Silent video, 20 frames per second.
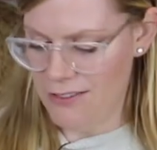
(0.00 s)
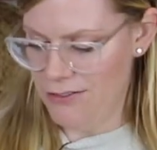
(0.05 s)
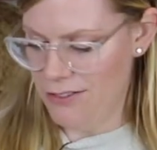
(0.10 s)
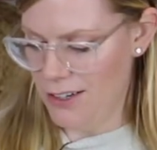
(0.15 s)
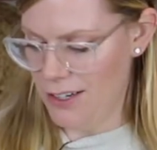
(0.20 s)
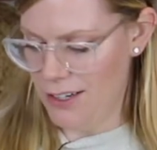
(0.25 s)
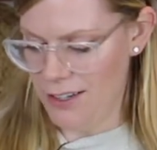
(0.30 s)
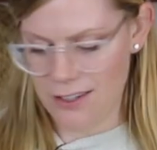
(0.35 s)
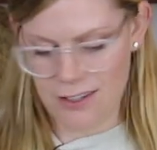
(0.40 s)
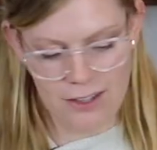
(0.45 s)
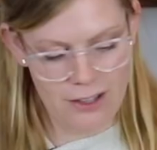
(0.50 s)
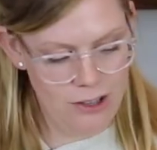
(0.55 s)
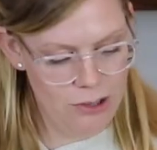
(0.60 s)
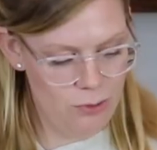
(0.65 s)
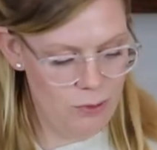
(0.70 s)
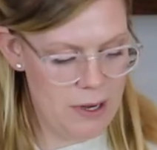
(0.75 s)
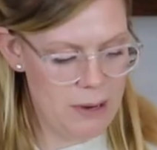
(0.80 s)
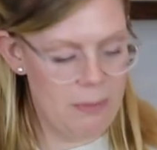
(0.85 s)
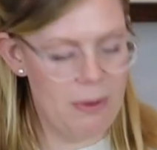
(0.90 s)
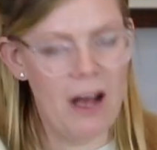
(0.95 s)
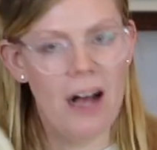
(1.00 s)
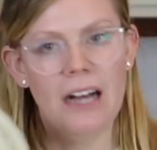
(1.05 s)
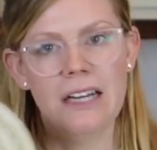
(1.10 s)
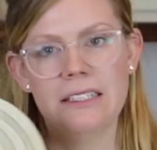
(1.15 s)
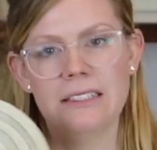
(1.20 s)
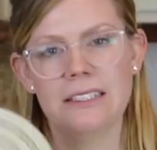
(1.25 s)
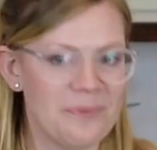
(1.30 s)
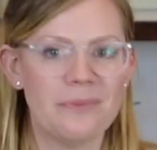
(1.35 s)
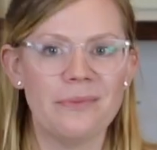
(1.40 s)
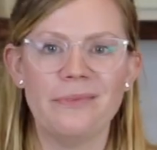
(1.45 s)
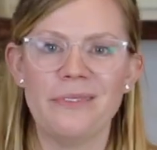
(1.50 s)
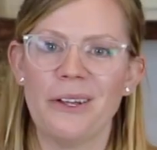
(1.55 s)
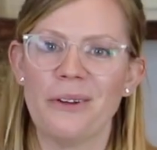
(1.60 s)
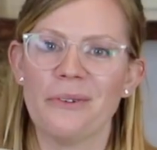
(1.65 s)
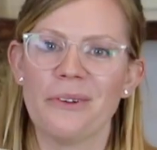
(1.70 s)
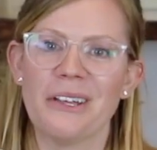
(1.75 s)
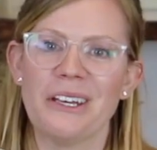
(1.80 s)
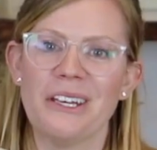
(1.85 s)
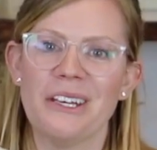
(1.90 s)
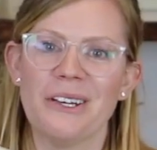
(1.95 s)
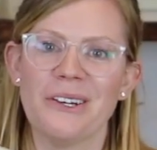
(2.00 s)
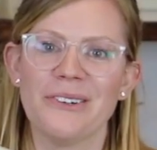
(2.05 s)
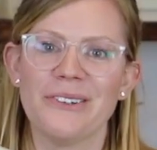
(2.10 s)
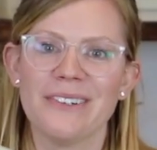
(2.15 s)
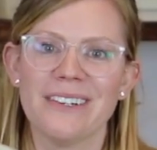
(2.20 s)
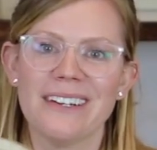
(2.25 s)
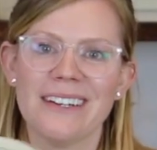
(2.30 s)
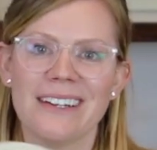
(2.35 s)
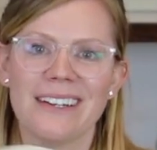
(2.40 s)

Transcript: for $3. They're really cute.